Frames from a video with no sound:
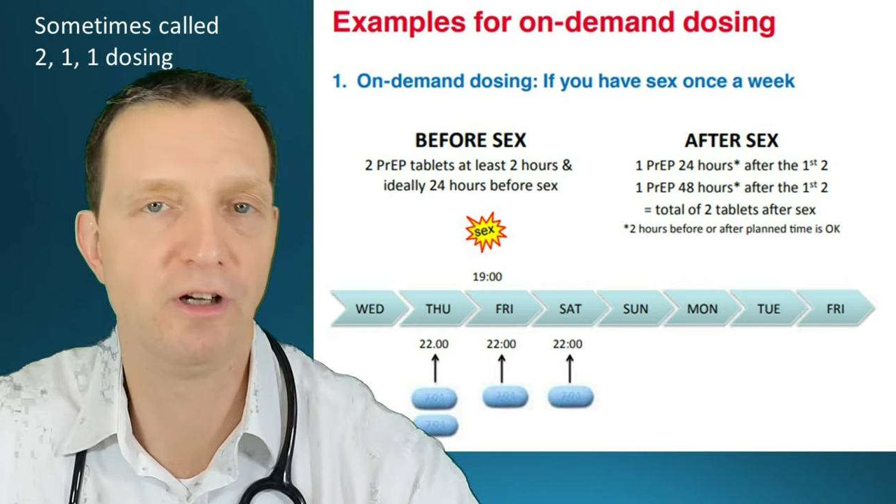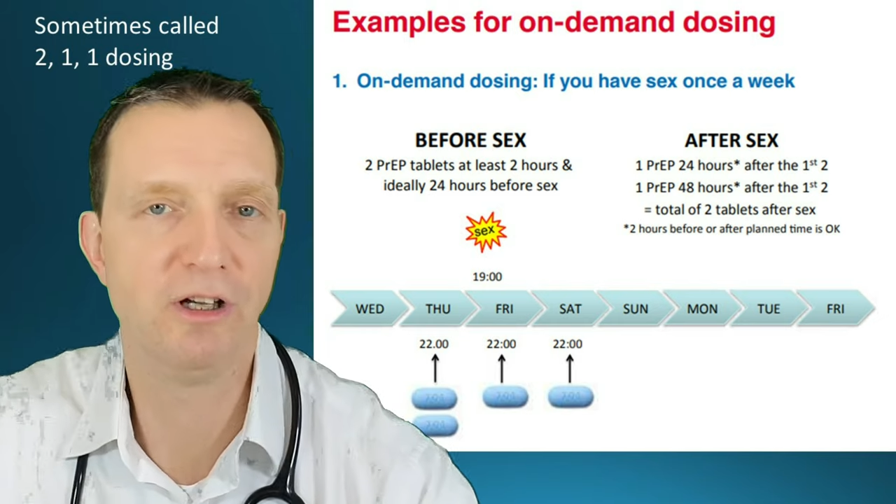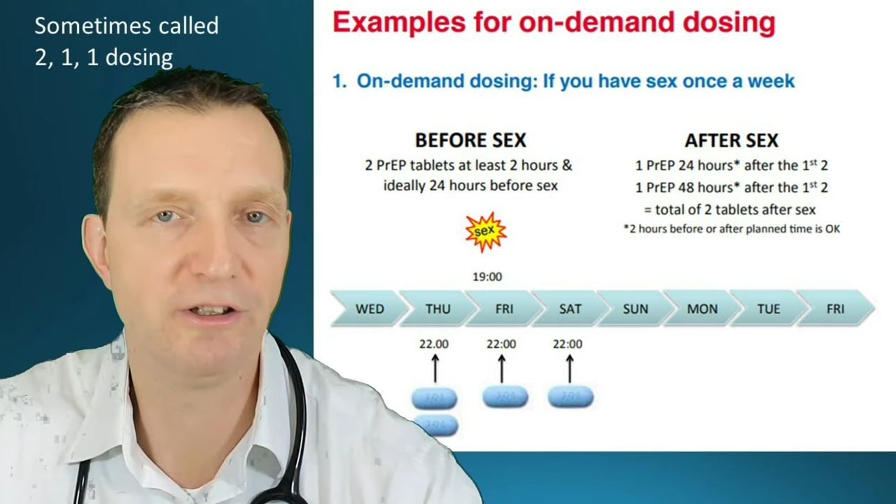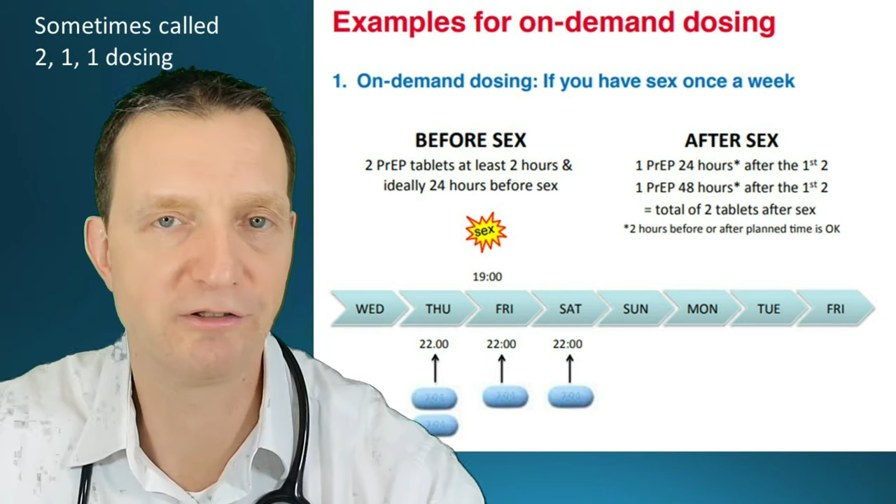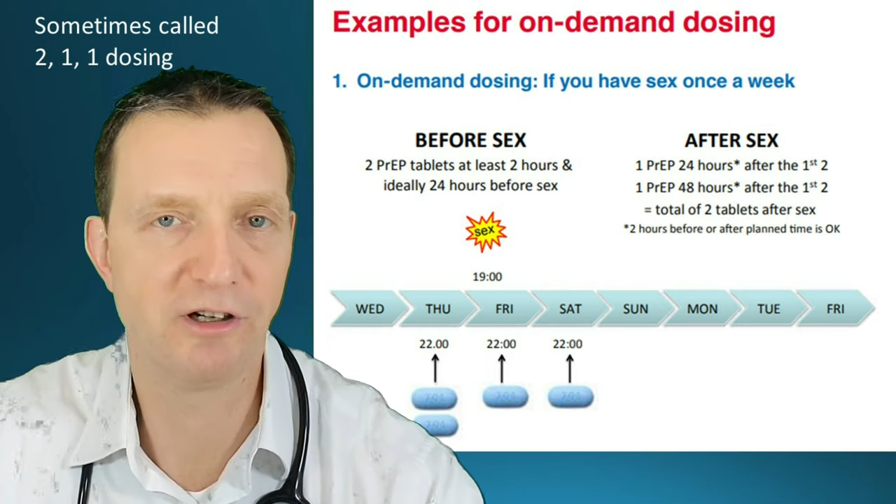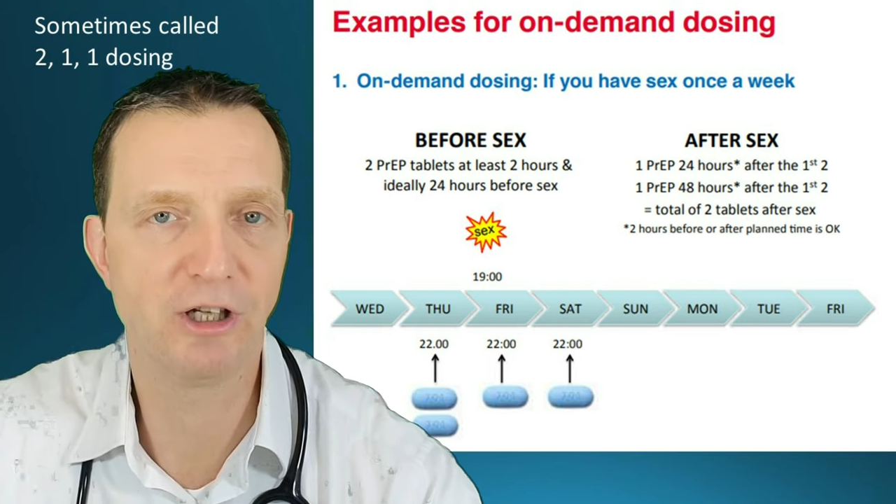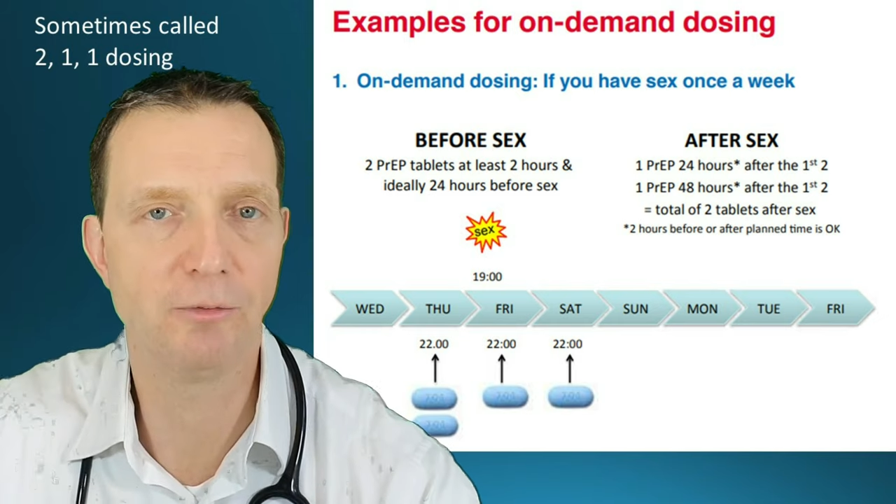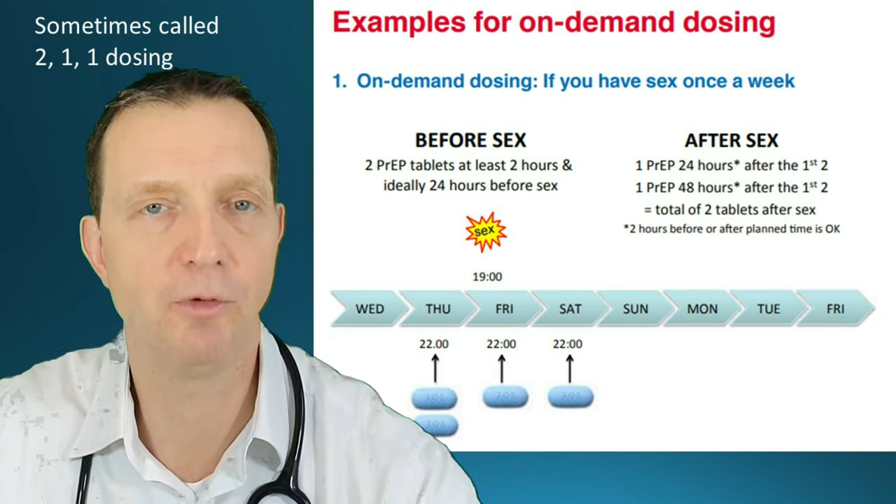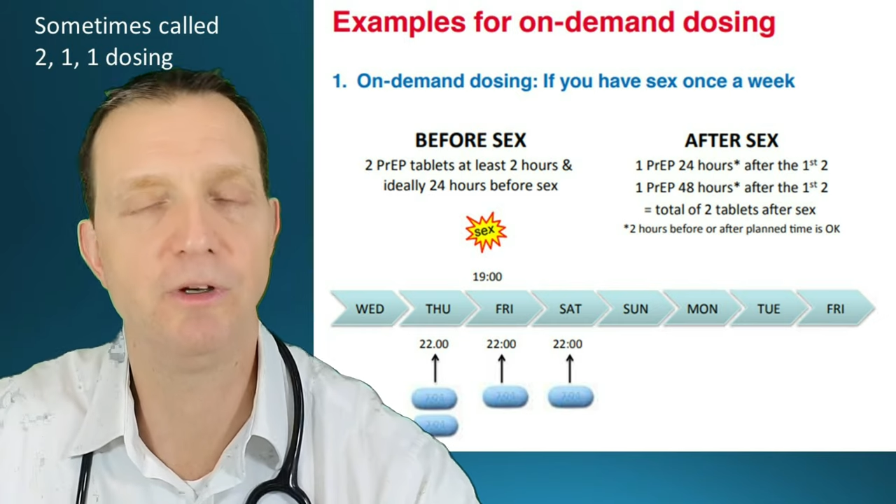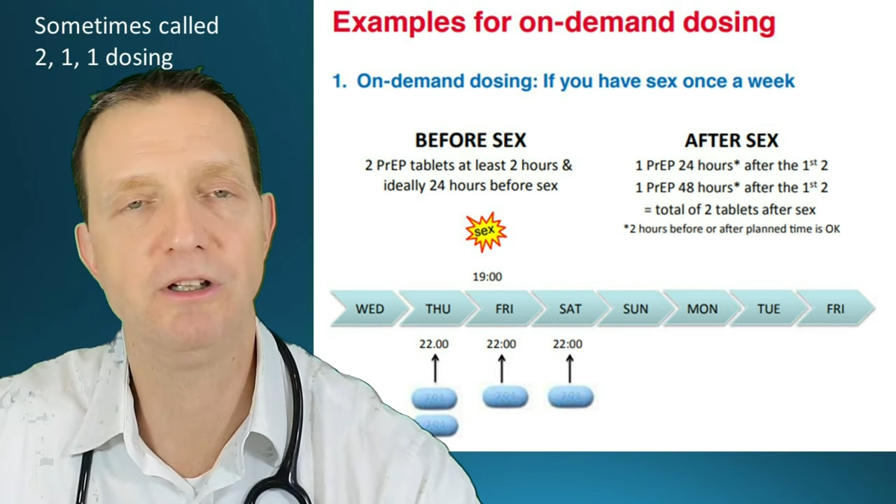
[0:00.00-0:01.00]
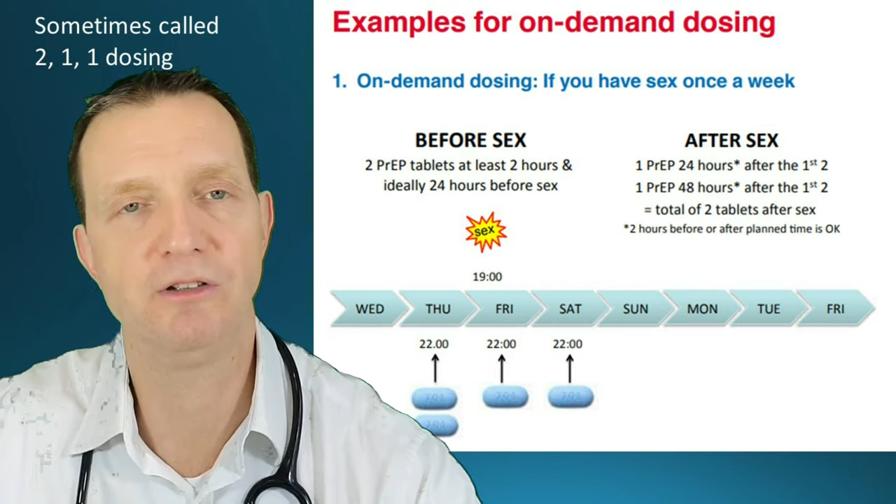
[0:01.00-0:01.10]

early Friday morning,